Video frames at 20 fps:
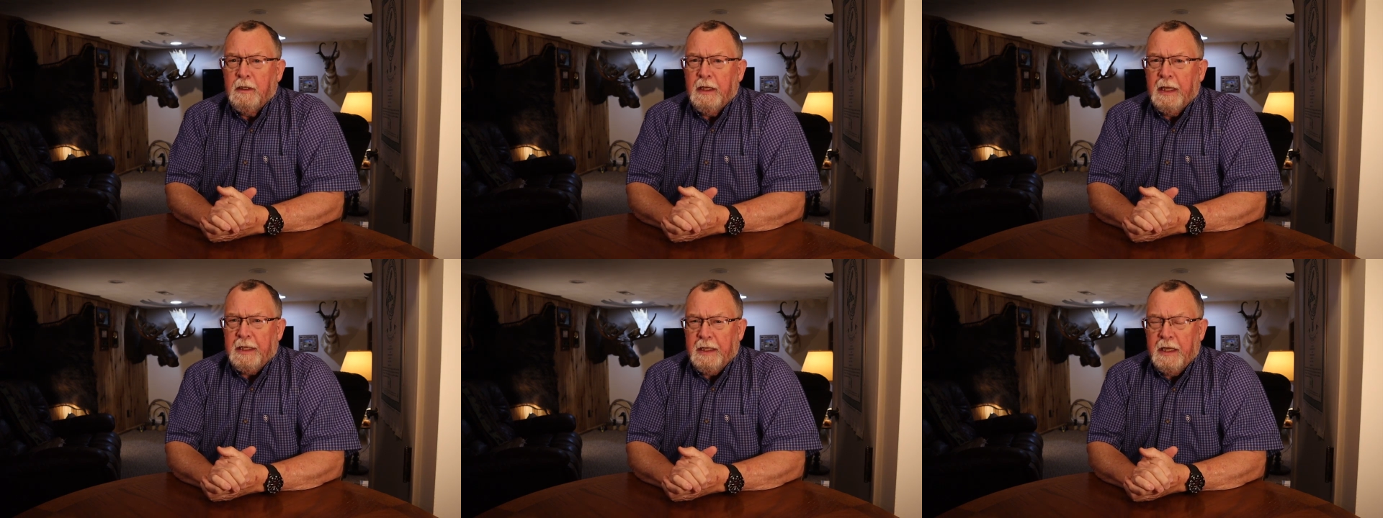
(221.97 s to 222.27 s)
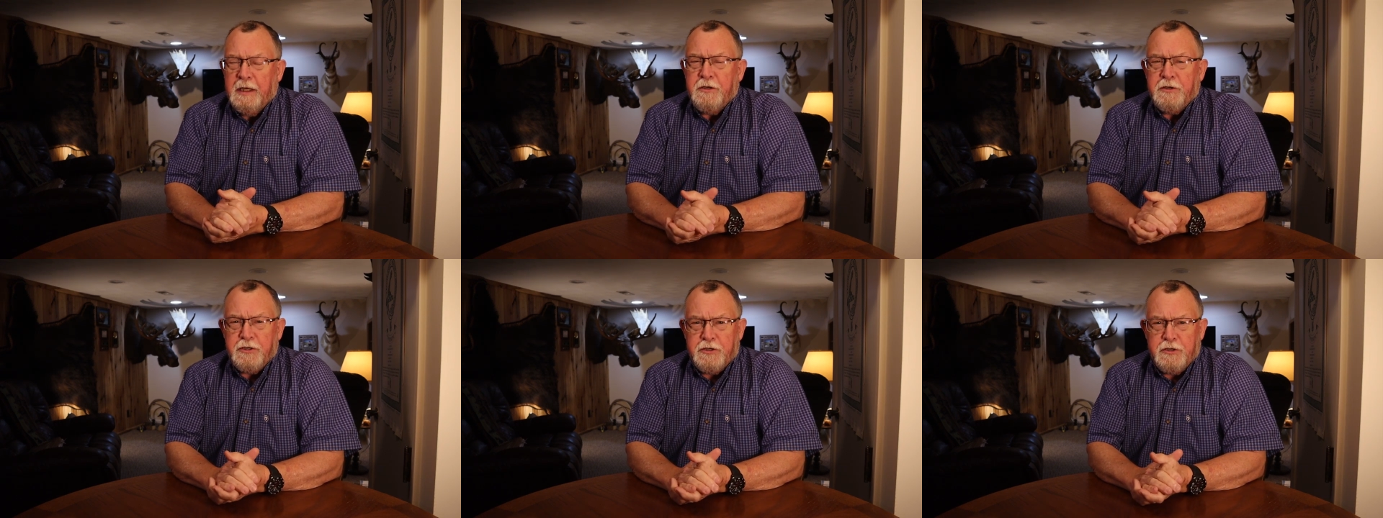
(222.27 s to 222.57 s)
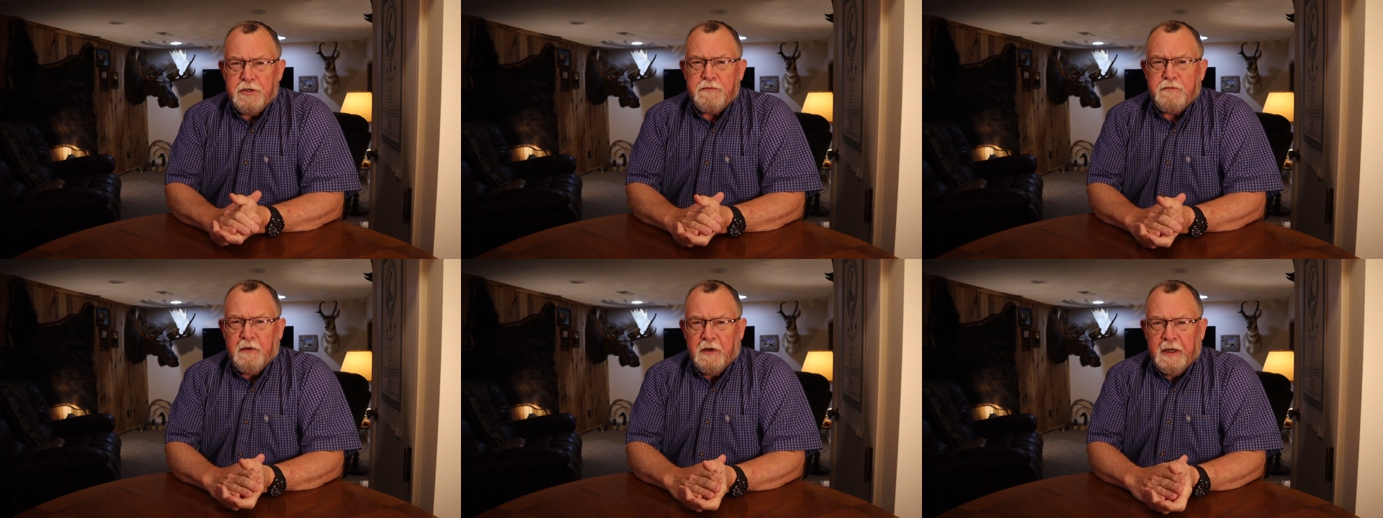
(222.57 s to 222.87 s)
And they did
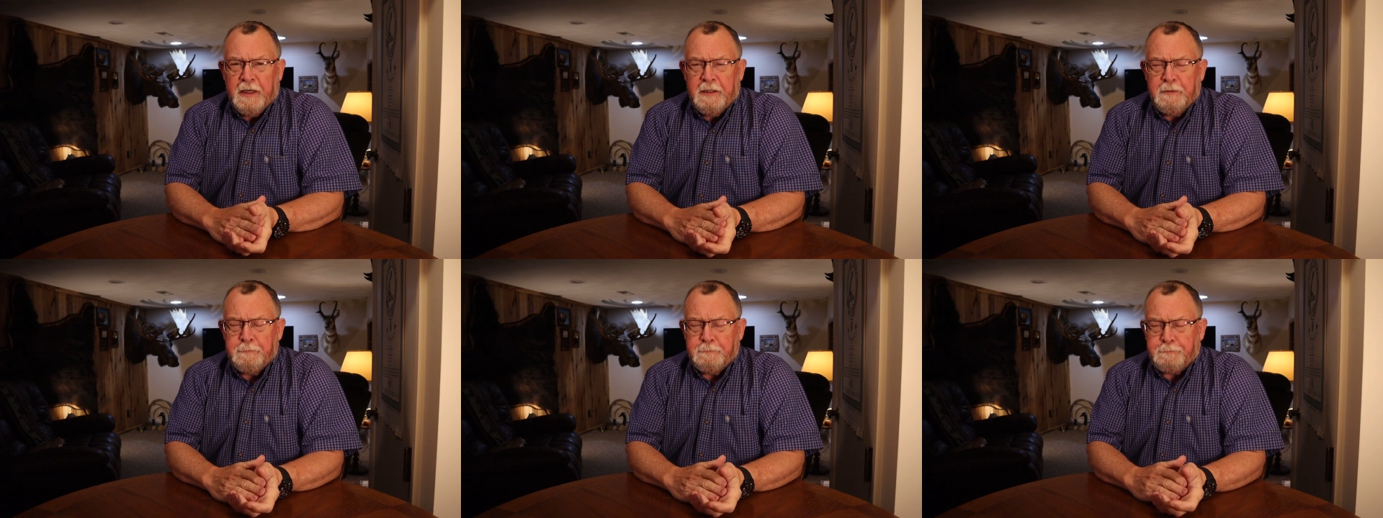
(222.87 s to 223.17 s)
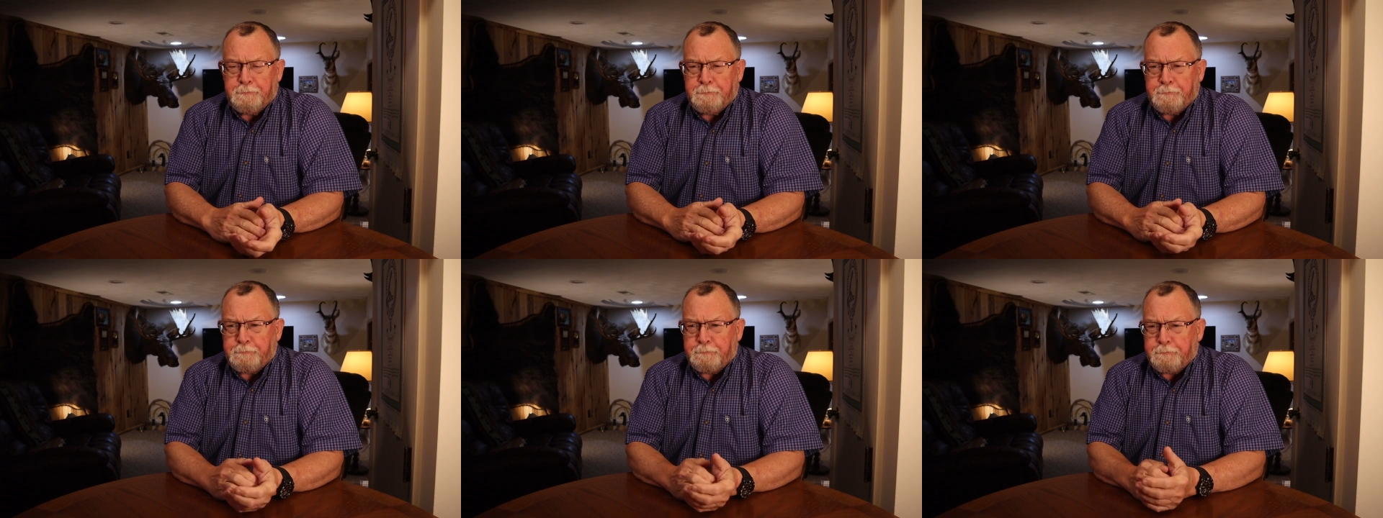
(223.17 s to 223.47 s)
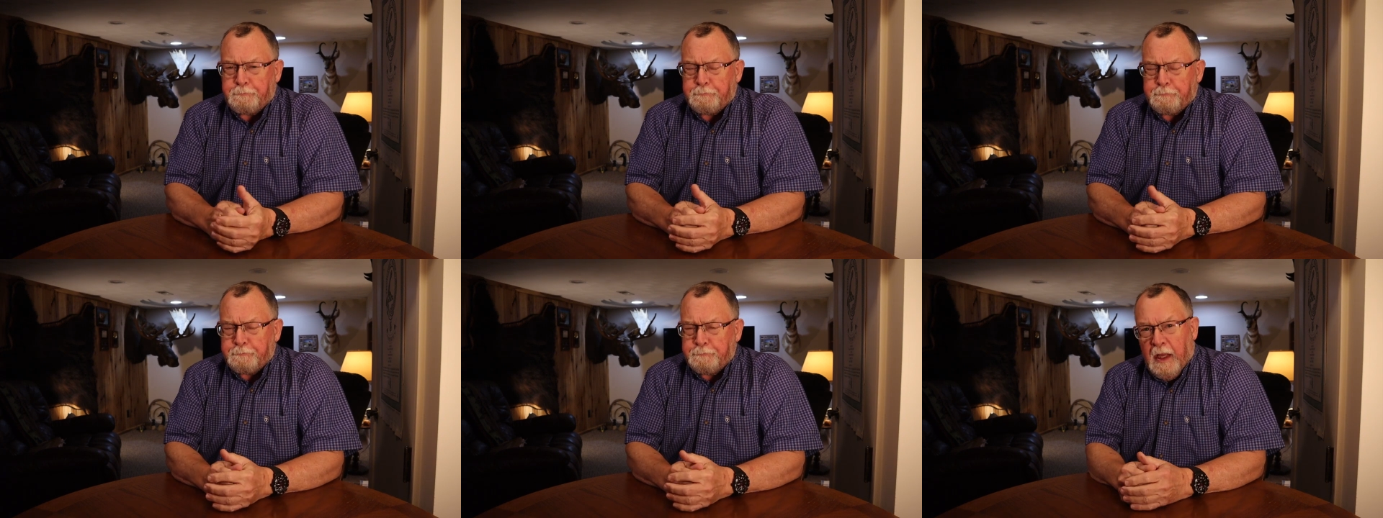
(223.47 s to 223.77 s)
just fine.
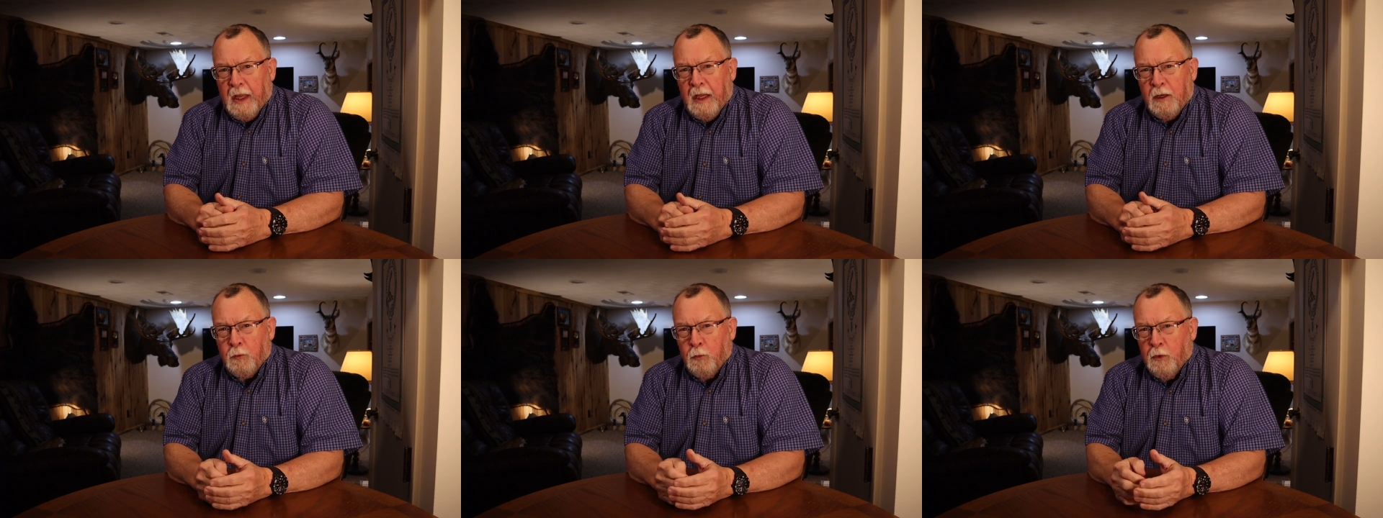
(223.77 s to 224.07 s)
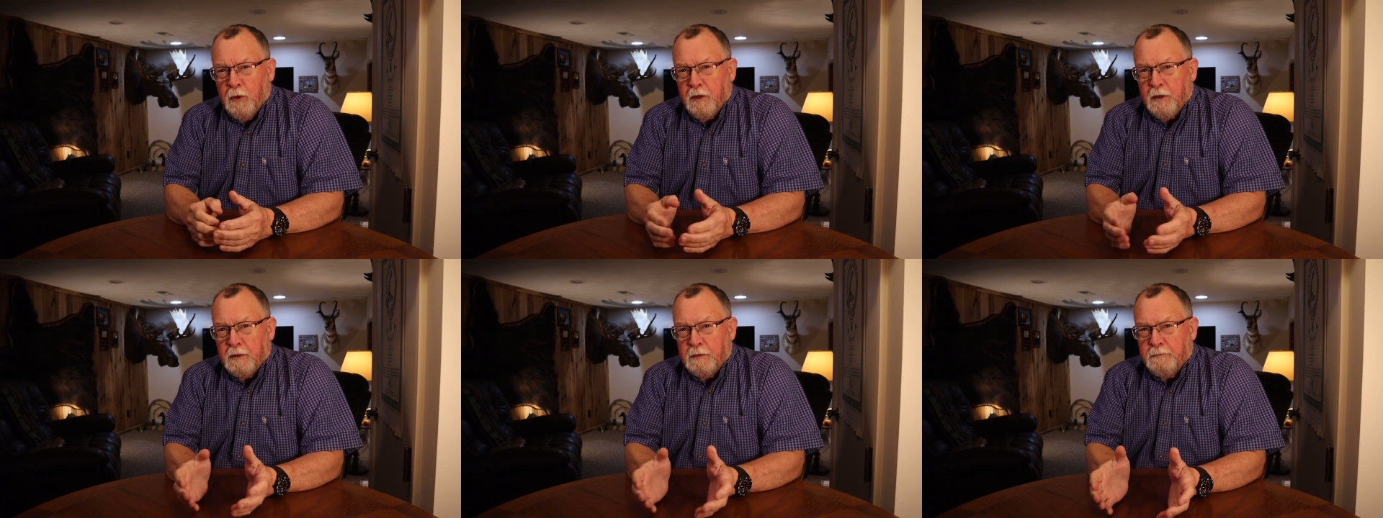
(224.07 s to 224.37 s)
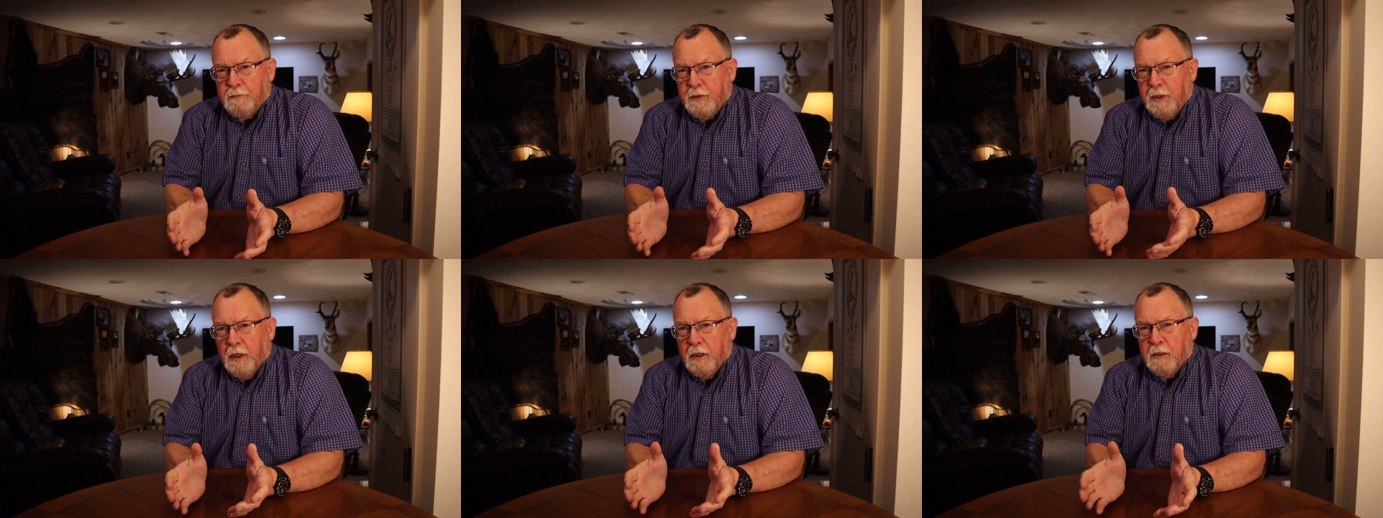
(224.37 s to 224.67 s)
And one of the
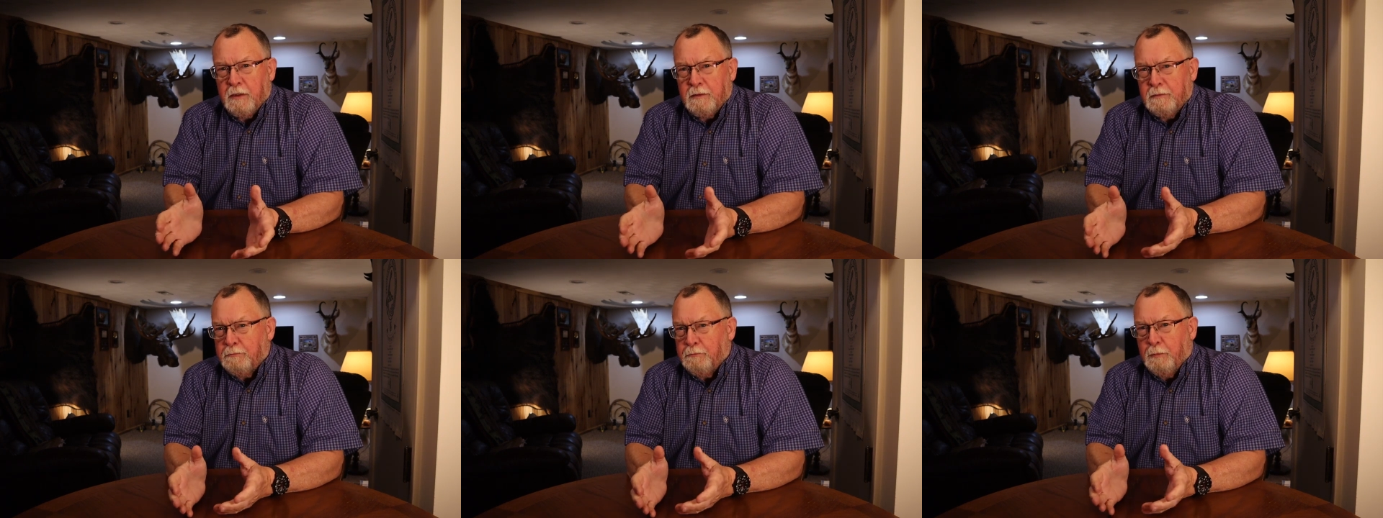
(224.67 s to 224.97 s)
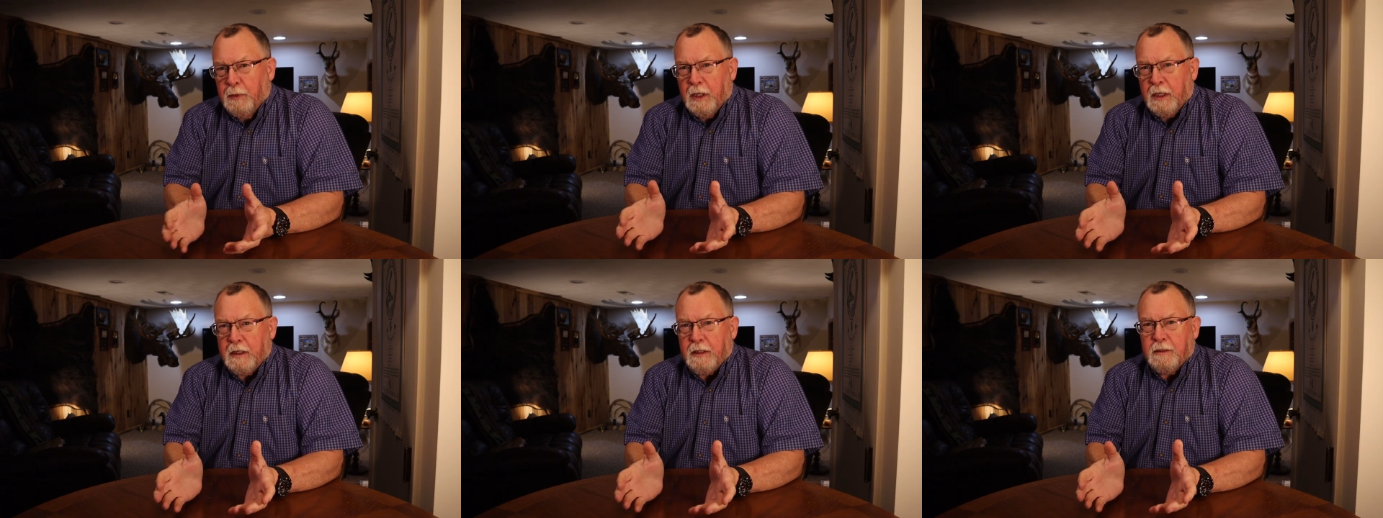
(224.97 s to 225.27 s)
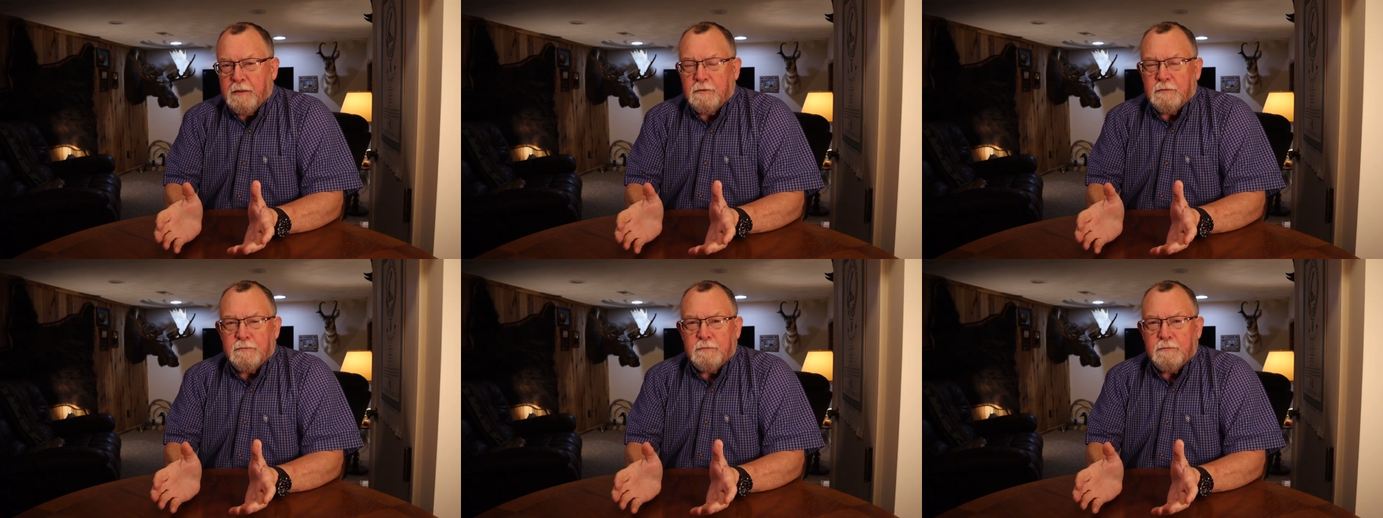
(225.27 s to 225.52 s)
young buck